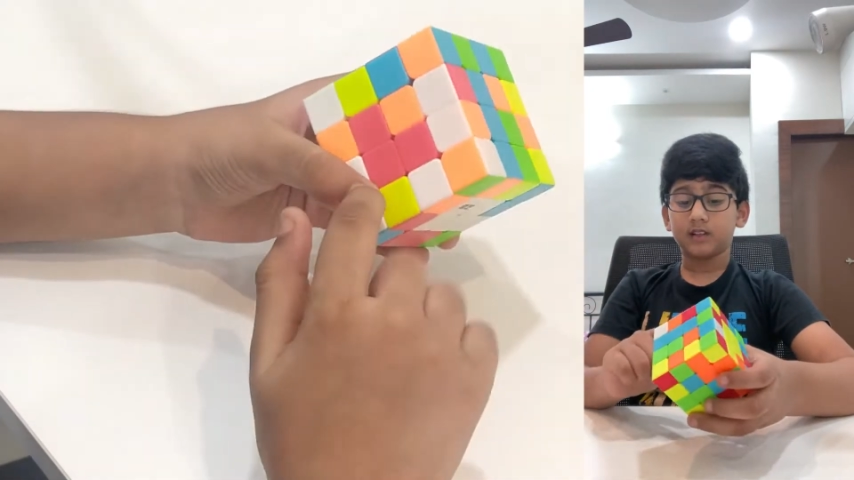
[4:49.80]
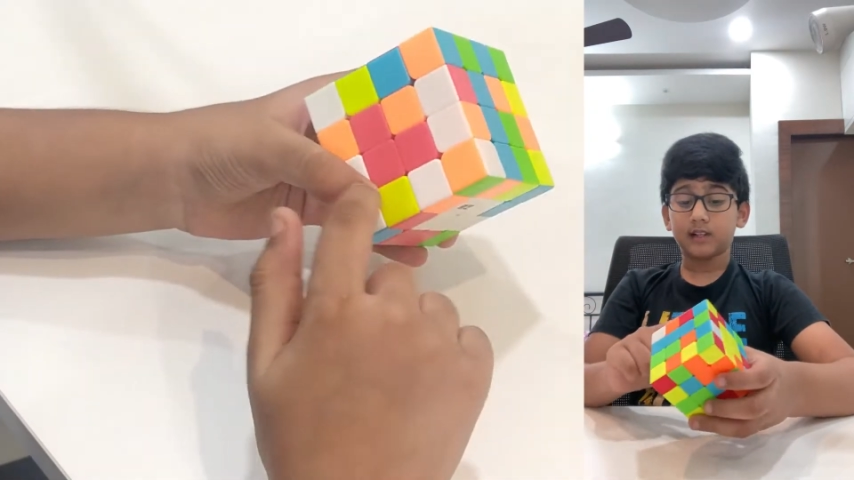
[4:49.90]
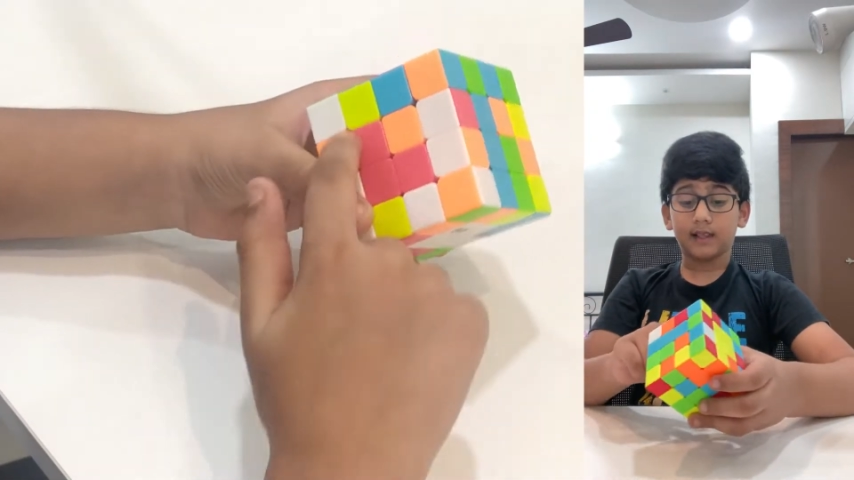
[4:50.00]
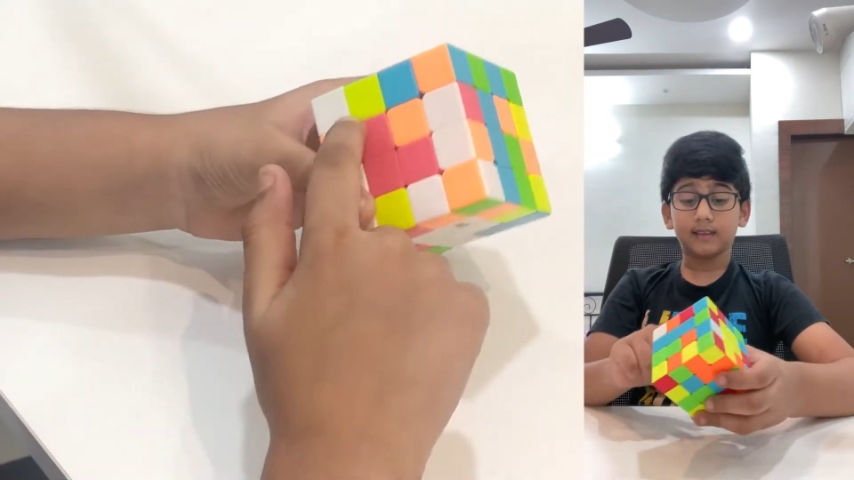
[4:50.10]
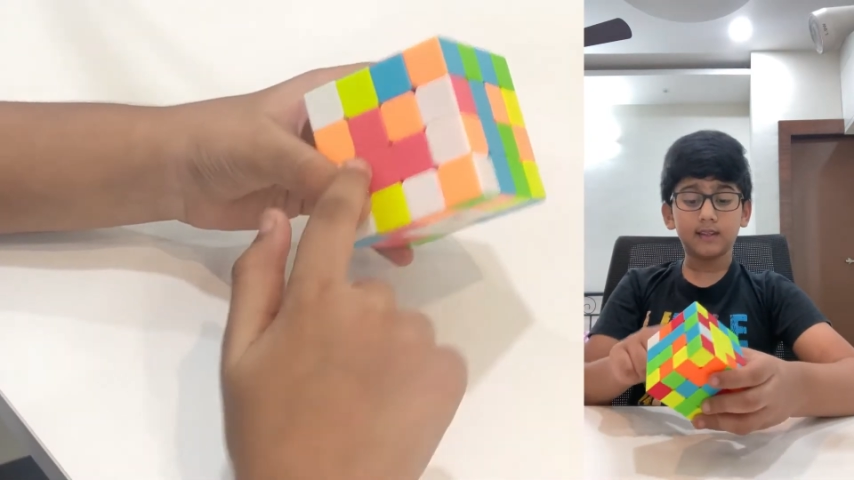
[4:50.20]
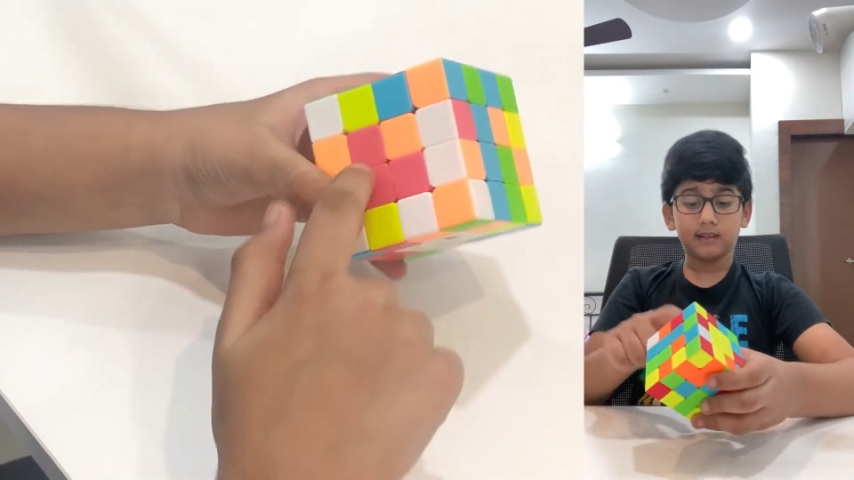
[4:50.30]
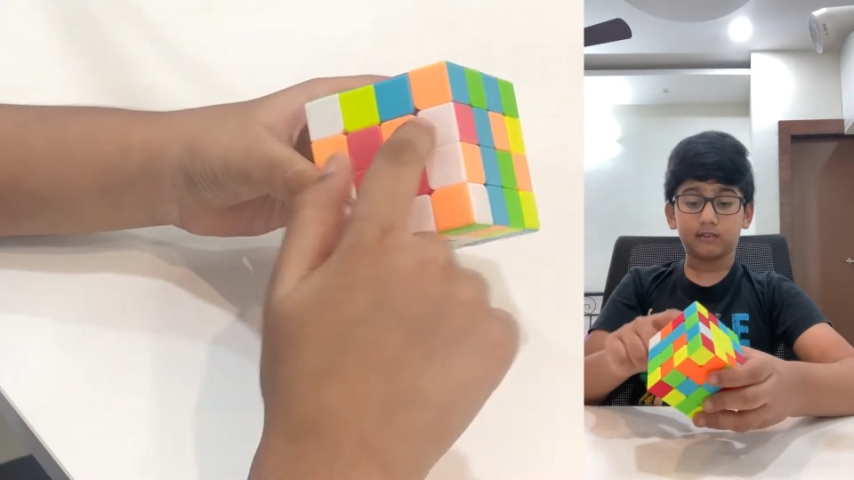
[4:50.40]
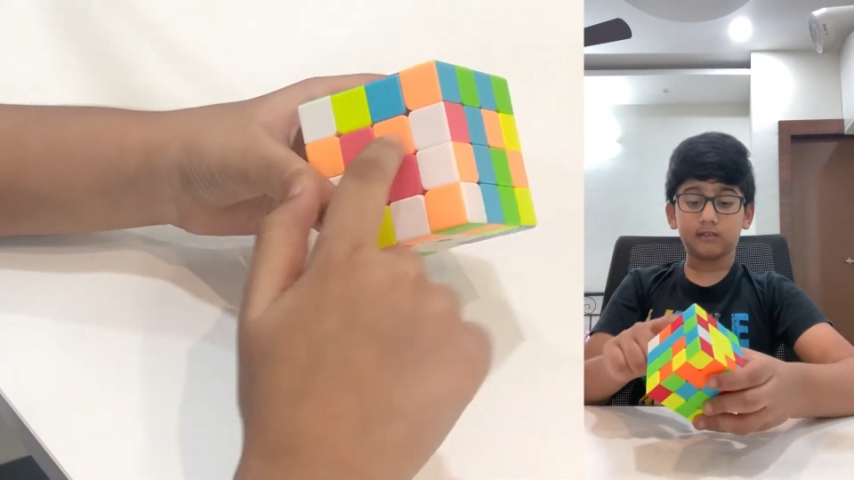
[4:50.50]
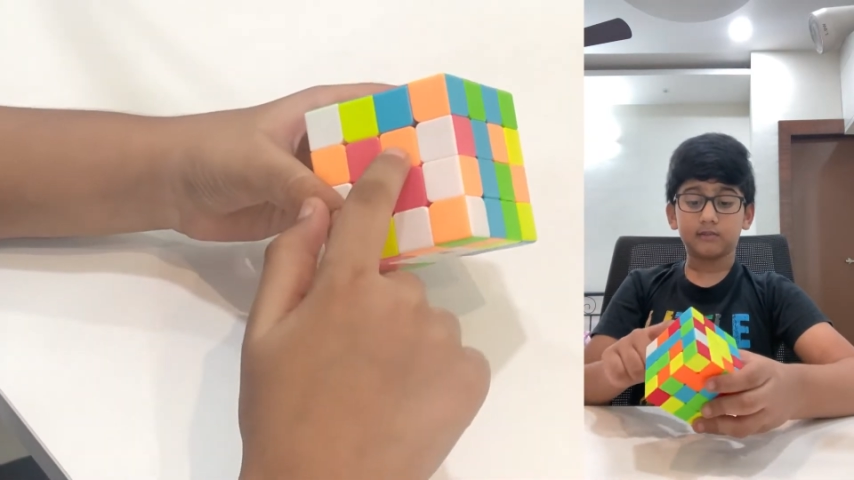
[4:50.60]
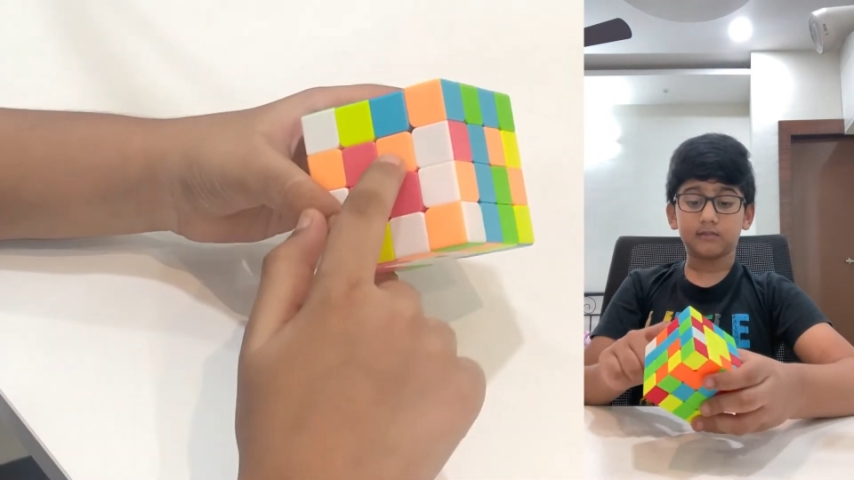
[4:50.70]
like
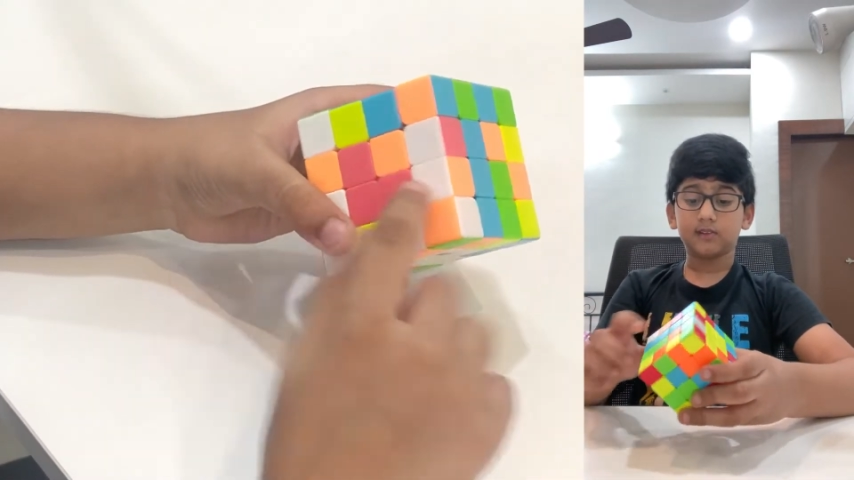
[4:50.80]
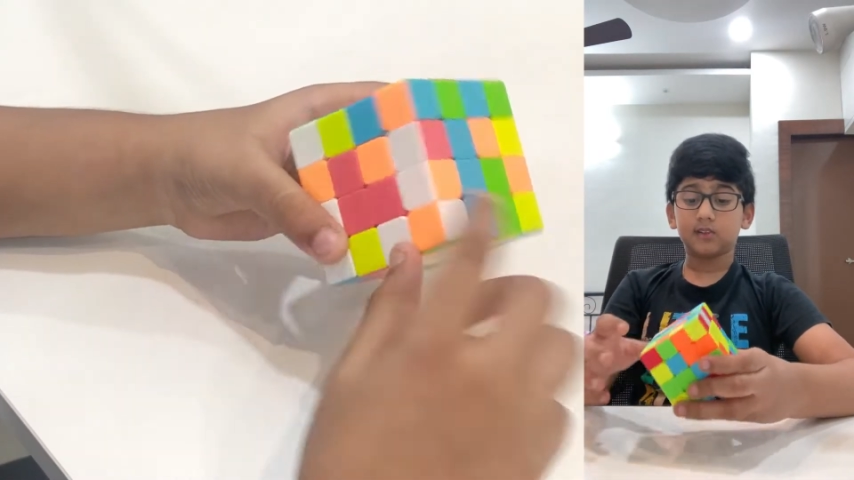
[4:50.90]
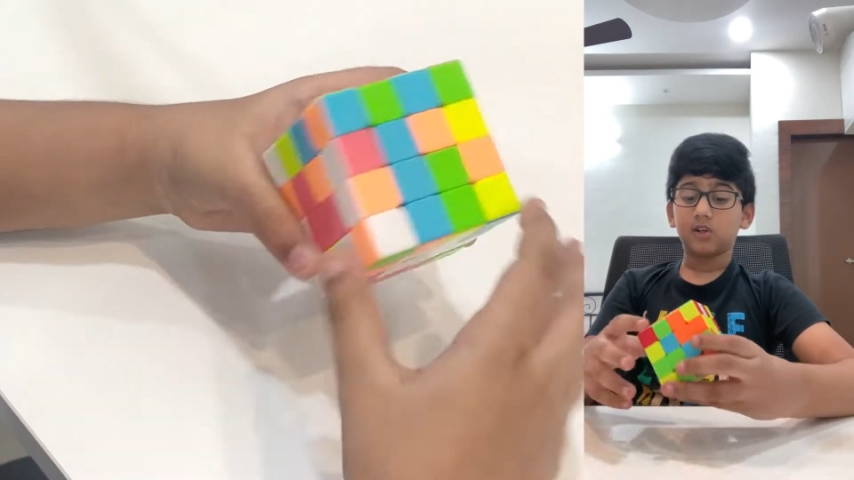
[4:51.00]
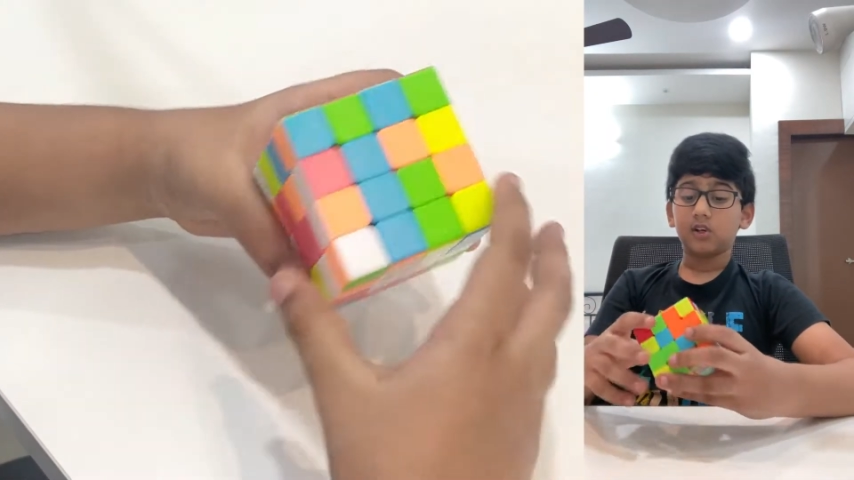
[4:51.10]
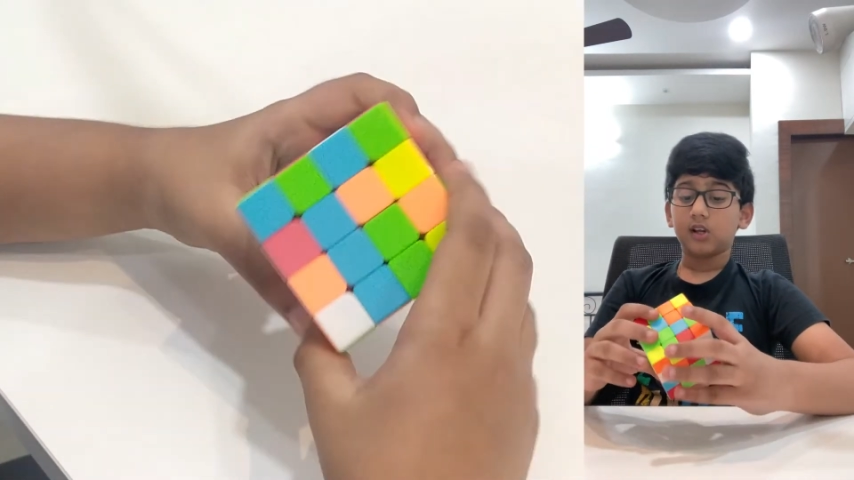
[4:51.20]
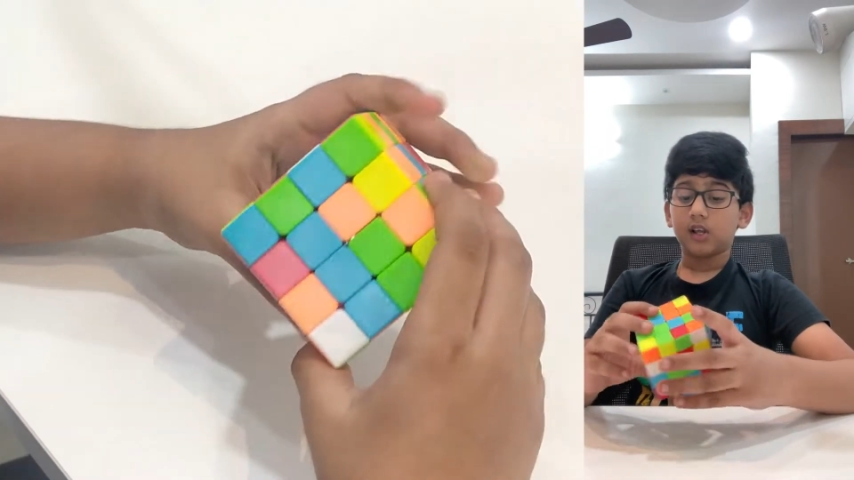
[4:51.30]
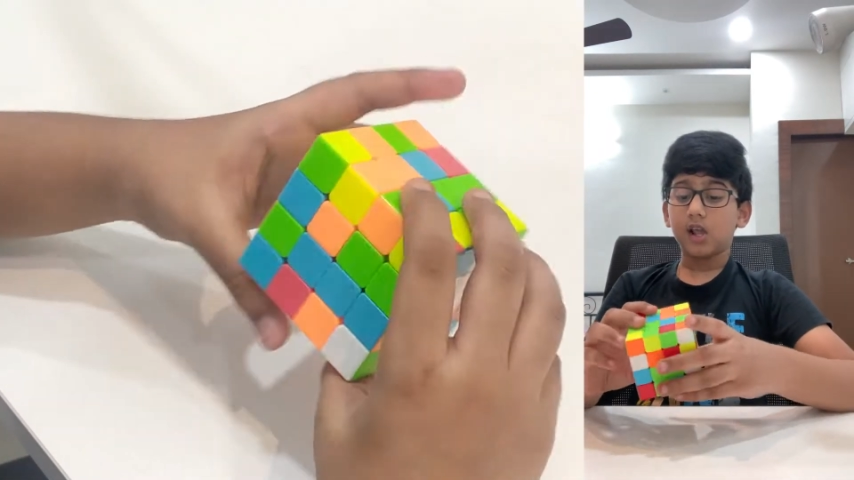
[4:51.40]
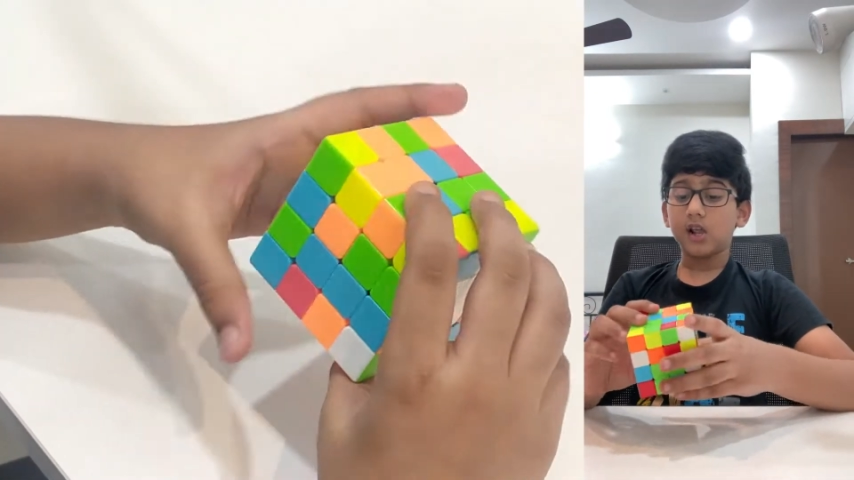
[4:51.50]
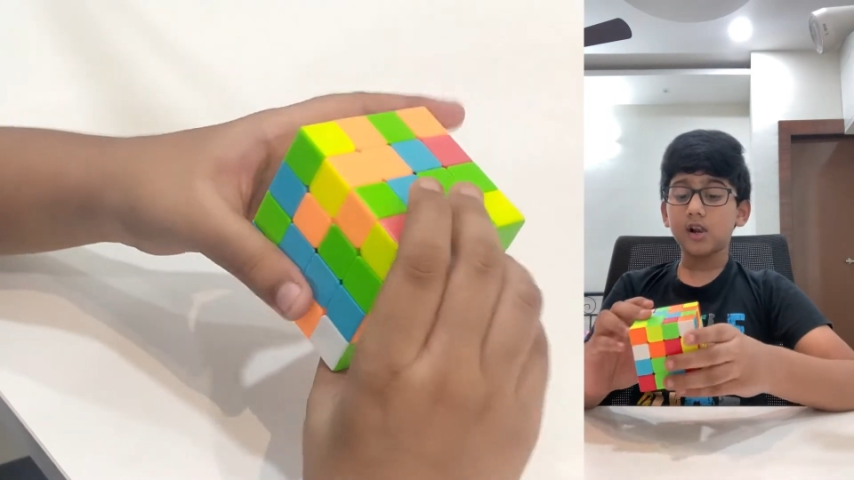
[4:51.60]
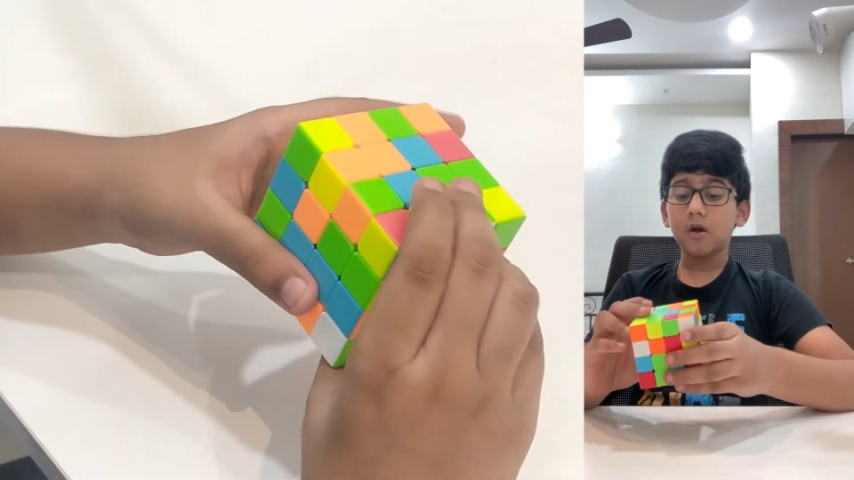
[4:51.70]
this.
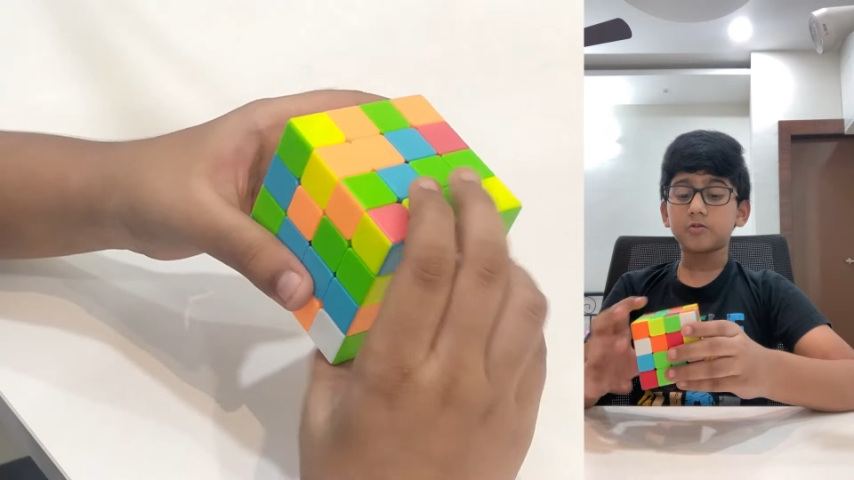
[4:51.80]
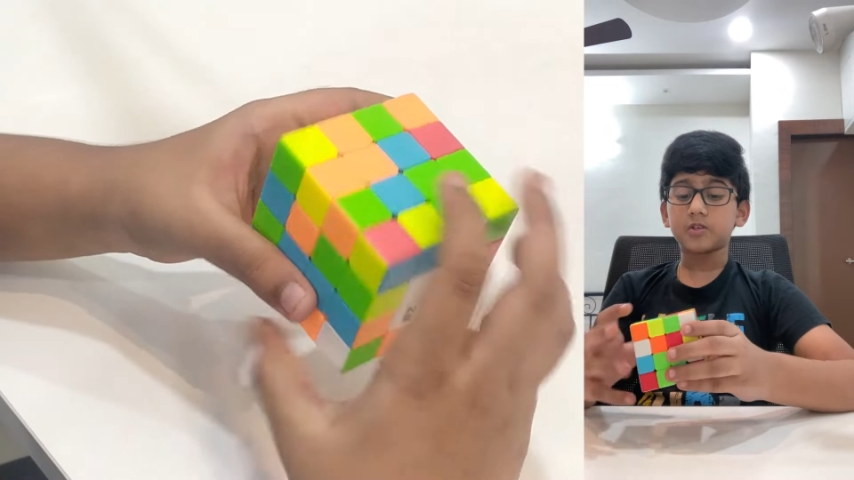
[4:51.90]
And now